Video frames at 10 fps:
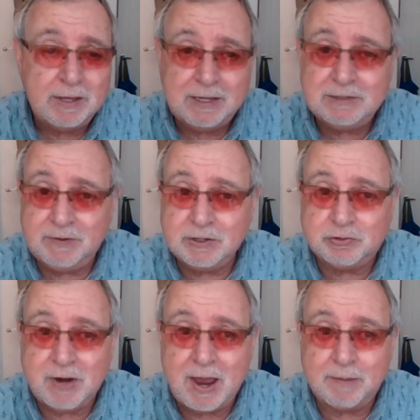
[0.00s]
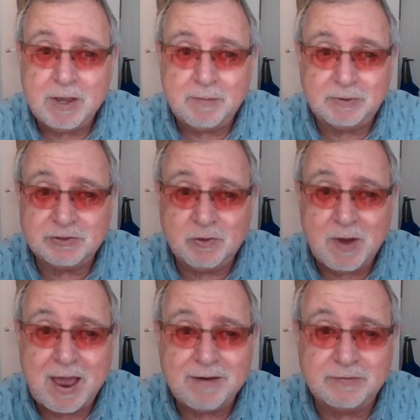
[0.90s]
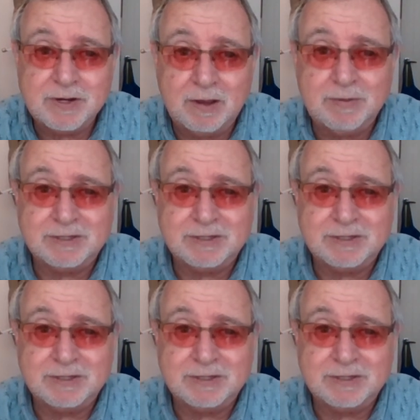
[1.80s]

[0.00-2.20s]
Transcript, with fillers: He's feeling trapped, but there's a way out for him.